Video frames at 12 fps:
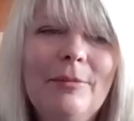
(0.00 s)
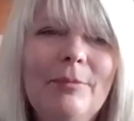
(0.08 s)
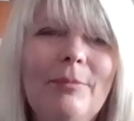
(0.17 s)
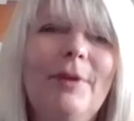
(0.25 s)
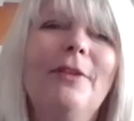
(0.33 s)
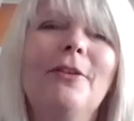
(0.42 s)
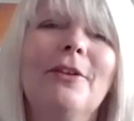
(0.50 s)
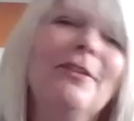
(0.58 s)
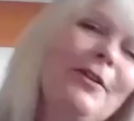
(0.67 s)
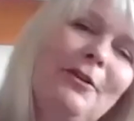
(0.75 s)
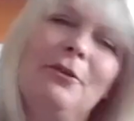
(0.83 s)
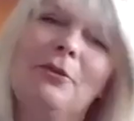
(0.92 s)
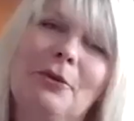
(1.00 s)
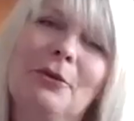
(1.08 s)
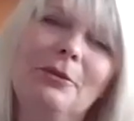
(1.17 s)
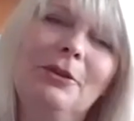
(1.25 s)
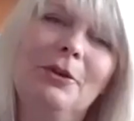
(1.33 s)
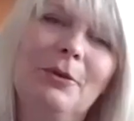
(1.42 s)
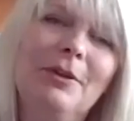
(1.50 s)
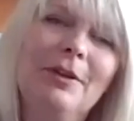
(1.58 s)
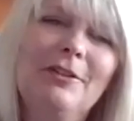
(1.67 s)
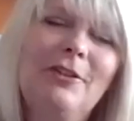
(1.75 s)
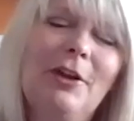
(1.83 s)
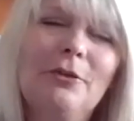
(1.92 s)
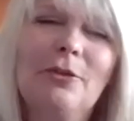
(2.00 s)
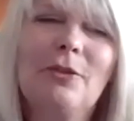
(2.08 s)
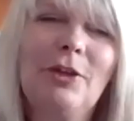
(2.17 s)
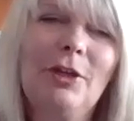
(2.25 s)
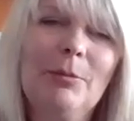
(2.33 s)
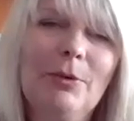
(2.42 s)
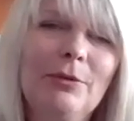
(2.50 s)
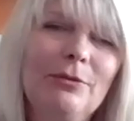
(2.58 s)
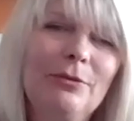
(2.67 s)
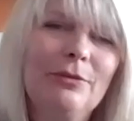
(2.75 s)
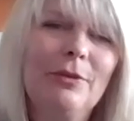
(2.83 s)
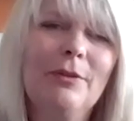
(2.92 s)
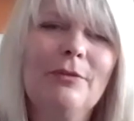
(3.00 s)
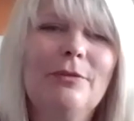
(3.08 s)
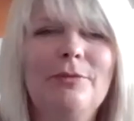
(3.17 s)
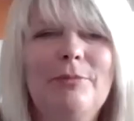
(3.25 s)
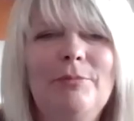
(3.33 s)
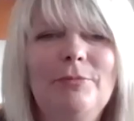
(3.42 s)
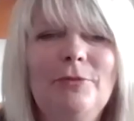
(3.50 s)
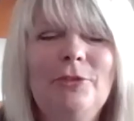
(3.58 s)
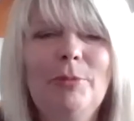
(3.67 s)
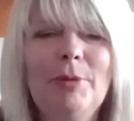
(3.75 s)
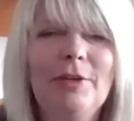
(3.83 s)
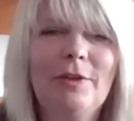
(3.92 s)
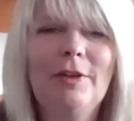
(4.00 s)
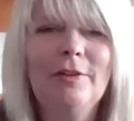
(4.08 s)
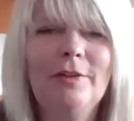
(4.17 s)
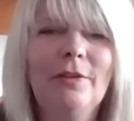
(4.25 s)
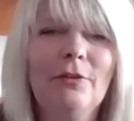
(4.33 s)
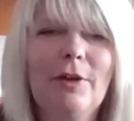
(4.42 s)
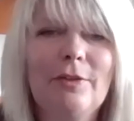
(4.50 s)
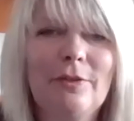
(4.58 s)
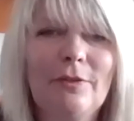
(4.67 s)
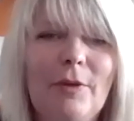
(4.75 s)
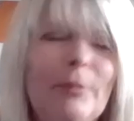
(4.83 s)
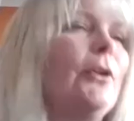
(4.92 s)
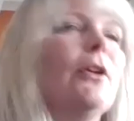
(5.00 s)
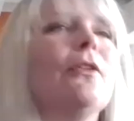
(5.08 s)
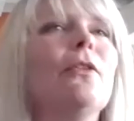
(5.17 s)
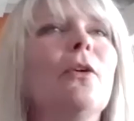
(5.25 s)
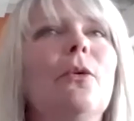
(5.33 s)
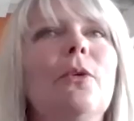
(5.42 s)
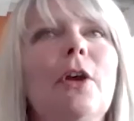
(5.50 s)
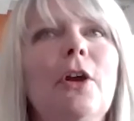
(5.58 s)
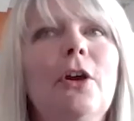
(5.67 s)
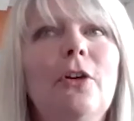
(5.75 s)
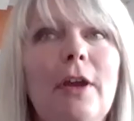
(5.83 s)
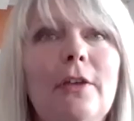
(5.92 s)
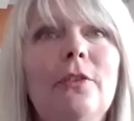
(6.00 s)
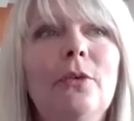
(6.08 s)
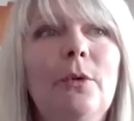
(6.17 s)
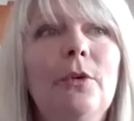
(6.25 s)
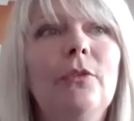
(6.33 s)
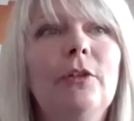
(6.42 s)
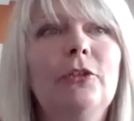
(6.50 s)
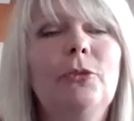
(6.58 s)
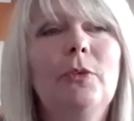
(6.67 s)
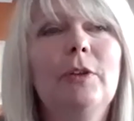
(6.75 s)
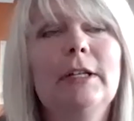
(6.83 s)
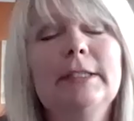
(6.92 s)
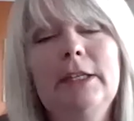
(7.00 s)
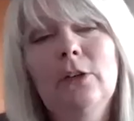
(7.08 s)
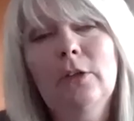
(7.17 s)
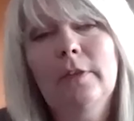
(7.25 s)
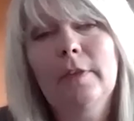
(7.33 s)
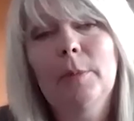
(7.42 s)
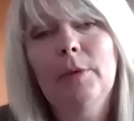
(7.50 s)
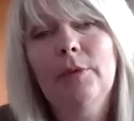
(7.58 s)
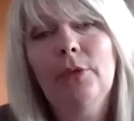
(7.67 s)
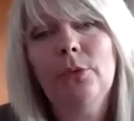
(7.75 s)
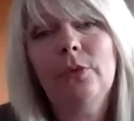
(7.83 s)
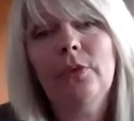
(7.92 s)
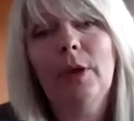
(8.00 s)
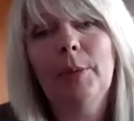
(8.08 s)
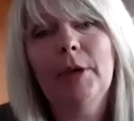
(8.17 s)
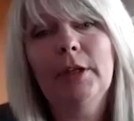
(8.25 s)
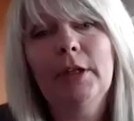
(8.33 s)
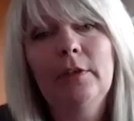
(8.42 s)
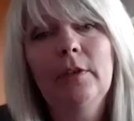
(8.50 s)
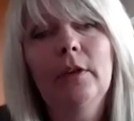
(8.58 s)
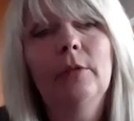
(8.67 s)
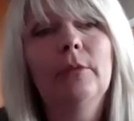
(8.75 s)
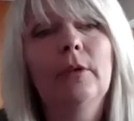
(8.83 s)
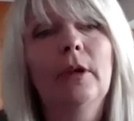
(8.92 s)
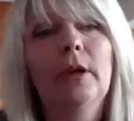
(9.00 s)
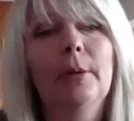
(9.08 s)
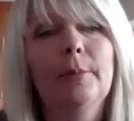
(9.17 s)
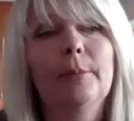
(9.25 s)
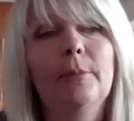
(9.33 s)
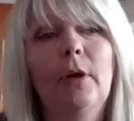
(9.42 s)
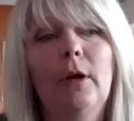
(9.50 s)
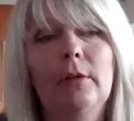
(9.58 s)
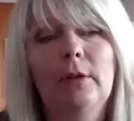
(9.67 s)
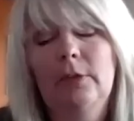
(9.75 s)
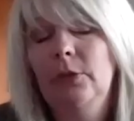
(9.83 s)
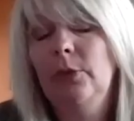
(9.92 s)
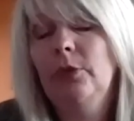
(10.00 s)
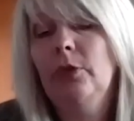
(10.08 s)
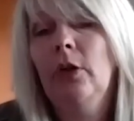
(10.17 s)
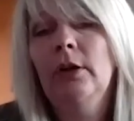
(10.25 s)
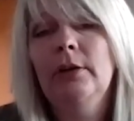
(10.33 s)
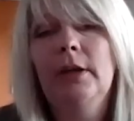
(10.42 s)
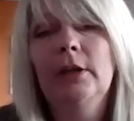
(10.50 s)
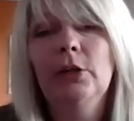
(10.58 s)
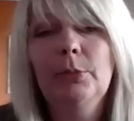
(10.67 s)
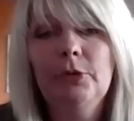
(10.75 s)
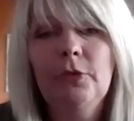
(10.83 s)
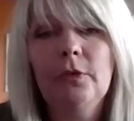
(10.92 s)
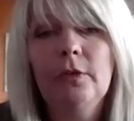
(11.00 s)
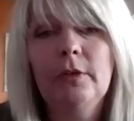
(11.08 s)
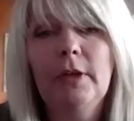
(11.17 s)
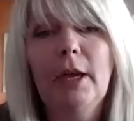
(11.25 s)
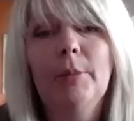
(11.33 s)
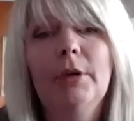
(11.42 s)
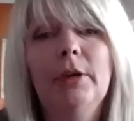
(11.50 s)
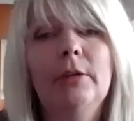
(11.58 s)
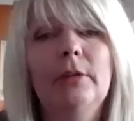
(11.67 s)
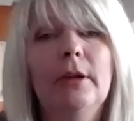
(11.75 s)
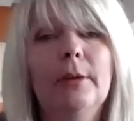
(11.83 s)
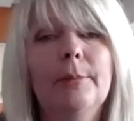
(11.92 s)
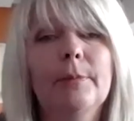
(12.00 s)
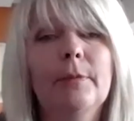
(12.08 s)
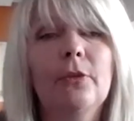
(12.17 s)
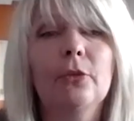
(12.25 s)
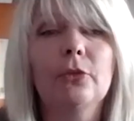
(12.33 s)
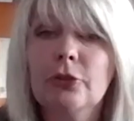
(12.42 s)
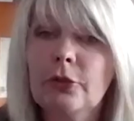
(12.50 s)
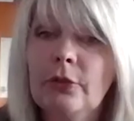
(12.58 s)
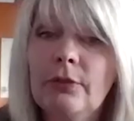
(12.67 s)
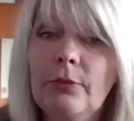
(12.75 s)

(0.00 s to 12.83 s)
but they're considered rural, you know, in the general scheme of two big cities and the rest of Alberta. So her answer was really she was going to lean on some of those MLAs, and you saw it. Nate Lubish is in cabinet. Cyril Turton